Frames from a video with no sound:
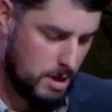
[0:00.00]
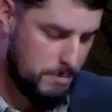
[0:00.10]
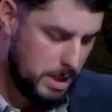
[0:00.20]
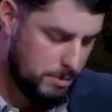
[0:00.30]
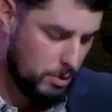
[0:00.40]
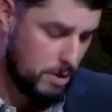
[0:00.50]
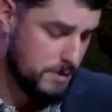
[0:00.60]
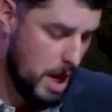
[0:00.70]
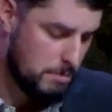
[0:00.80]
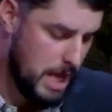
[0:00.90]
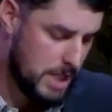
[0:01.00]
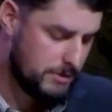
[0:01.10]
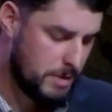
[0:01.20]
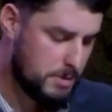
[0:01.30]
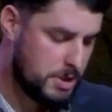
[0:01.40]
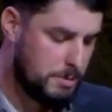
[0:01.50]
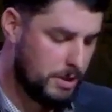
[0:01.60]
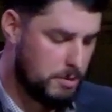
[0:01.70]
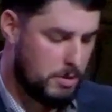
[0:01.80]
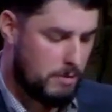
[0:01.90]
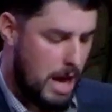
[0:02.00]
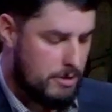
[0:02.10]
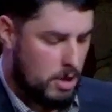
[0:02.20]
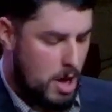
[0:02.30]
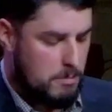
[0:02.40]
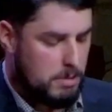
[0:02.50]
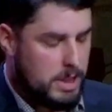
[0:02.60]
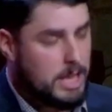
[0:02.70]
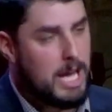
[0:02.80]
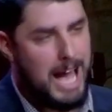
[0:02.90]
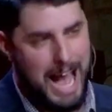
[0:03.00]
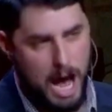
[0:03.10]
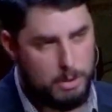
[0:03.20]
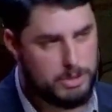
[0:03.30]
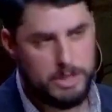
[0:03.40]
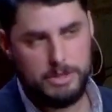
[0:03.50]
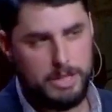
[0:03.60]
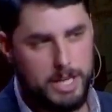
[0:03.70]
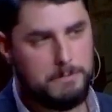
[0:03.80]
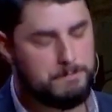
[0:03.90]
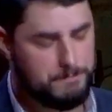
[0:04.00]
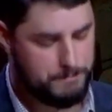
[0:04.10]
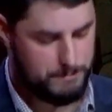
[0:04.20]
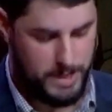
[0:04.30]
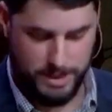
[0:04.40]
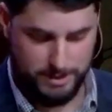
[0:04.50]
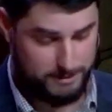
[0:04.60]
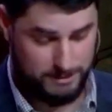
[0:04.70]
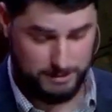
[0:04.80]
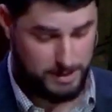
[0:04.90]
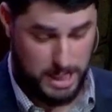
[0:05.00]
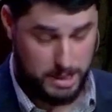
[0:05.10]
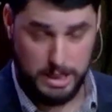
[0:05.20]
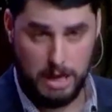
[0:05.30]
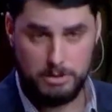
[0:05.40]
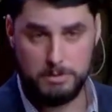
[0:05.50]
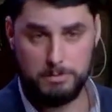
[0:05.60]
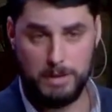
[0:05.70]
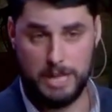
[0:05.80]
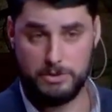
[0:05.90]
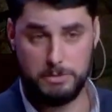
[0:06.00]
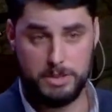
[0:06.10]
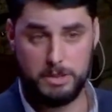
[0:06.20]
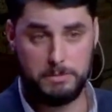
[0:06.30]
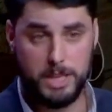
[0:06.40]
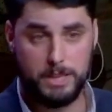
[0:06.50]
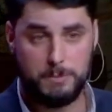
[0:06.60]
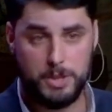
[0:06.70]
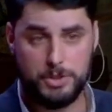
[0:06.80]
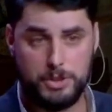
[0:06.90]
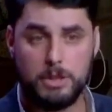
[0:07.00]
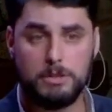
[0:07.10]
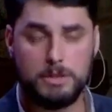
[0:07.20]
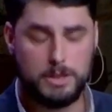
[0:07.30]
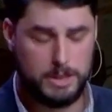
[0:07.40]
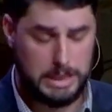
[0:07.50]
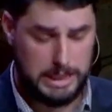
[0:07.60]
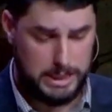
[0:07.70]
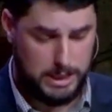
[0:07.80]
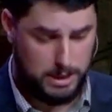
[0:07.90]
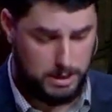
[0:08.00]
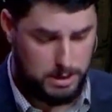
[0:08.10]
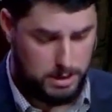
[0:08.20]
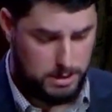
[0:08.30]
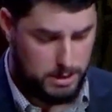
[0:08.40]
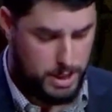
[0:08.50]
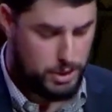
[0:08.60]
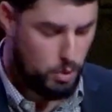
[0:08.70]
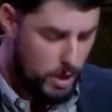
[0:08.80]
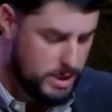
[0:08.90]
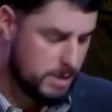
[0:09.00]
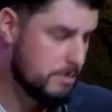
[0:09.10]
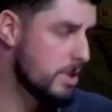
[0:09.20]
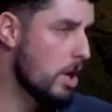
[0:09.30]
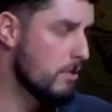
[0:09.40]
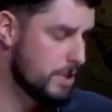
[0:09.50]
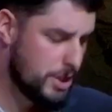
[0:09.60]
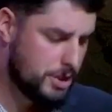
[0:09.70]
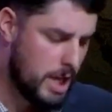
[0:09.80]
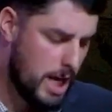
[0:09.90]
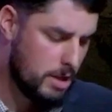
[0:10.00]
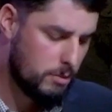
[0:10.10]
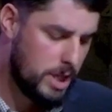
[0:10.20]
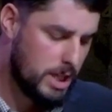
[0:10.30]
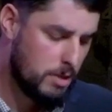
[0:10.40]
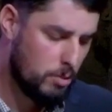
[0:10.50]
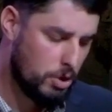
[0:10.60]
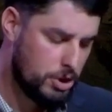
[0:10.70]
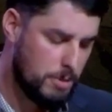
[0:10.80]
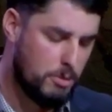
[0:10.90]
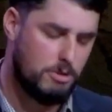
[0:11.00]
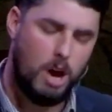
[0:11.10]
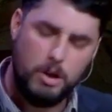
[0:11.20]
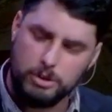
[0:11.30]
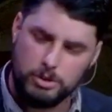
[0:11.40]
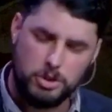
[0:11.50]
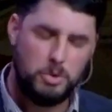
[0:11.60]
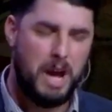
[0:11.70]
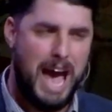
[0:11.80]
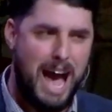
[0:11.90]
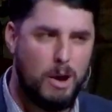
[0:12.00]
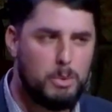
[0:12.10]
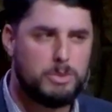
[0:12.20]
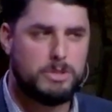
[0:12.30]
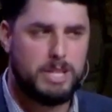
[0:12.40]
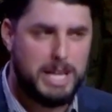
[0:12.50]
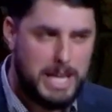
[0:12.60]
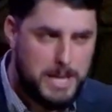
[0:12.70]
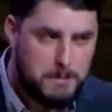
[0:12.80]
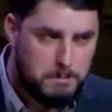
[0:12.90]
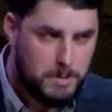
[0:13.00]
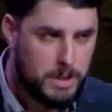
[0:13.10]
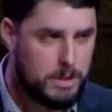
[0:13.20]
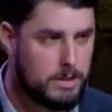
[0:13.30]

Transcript: A people who have not blasphemed the Spirit, but rather humbly houses him. Sounds blasphemous to me, but it's true. And joins themselves each day and week in worship with others who house him